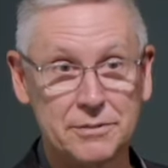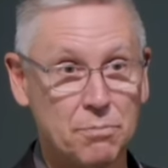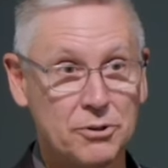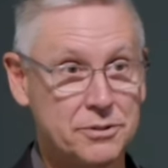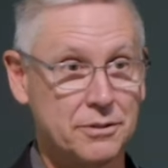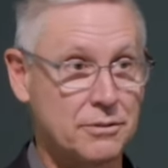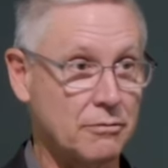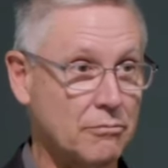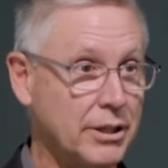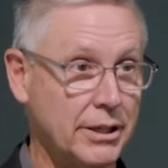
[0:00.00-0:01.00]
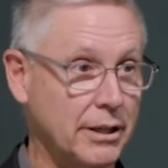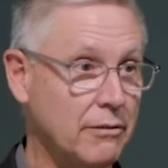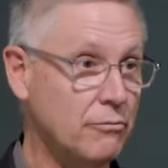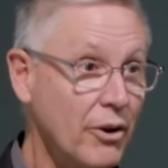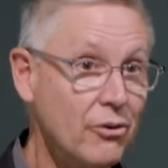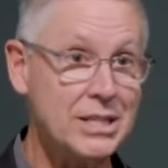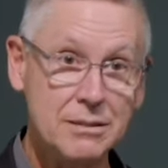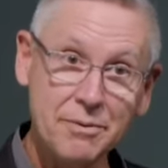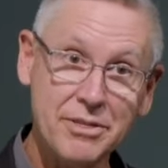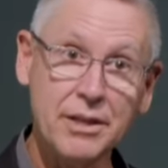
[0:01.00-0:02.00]
person to read and very
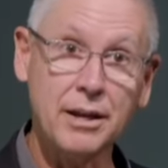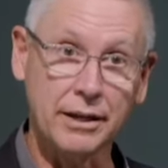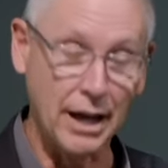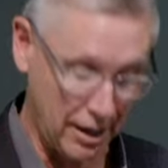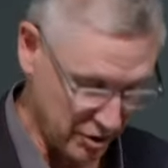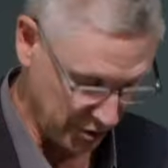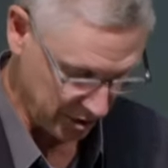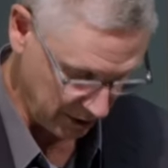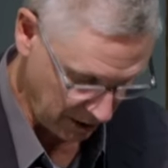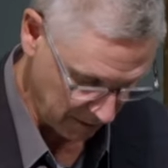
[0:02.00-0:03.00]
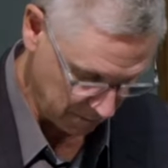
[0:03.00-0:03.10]
sympathetic actually to native